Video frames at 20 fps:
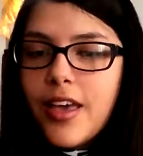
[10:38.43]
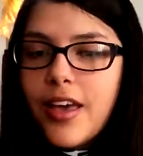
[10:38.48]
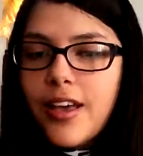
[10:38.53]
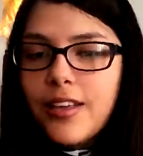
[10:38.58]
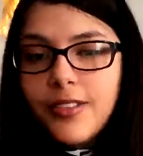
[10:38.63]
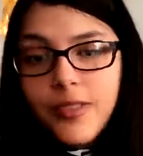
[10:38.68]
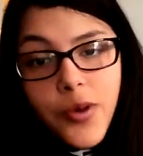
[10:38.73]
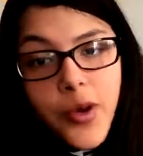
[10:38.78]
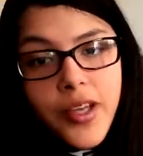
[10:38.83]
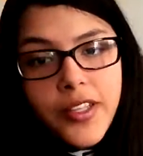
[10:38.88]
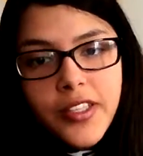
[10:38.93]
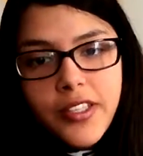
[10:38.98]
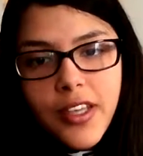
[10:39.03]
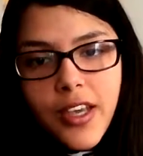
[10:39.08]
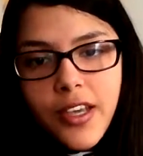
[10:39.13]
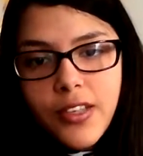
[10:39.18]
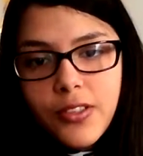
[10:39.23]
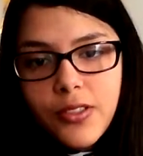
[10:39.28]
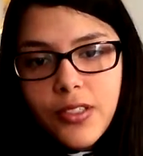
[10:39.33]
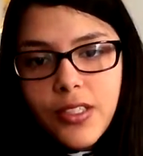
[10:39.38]
And so I
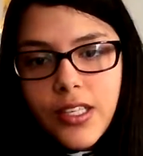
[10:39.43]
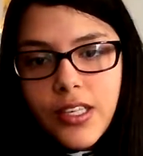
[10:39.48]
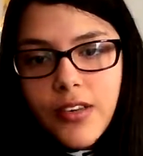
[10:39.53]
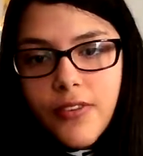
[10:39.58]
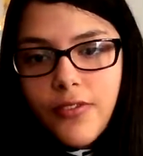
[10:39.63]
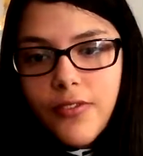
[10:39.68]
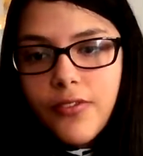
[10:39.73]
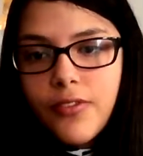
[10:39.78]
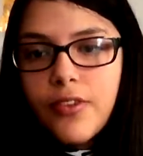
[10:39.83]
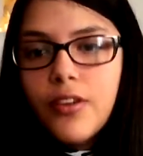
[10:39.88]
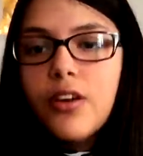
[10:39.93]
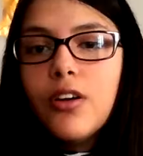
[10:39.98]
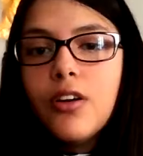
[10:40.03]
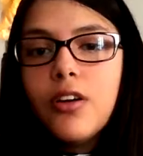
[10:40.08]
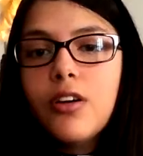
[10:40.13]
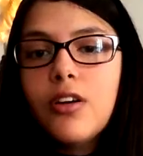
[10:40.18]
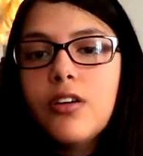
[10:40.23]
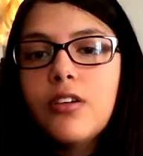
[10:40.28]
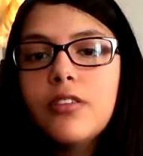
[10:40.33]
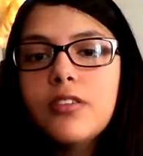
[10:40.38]
decided to give
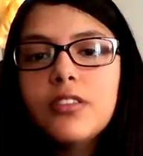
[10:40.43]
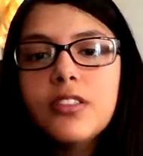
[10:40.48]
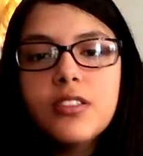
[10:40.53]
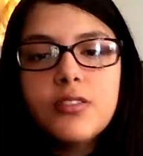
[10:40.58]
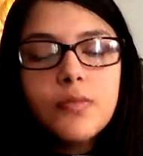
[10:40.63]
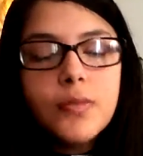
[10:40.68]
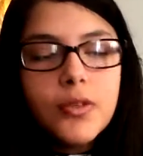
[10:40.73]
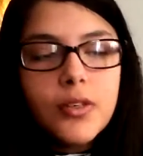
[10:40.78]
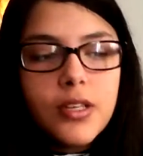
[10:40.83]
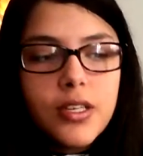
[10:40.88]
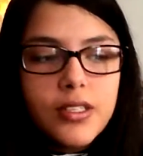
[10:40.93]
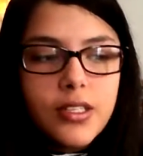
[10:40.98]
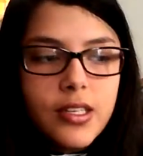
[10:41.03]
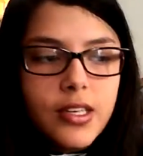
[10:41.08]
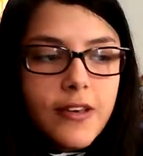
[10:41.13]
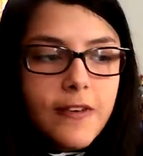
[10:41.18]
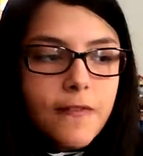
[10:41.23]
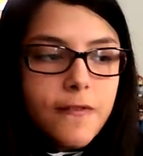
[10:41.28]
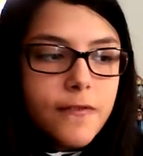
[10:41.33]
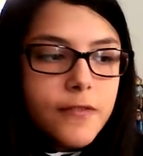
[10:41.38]
her this book as a
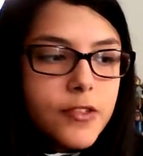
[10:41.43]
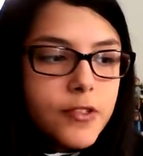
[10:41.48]
gift.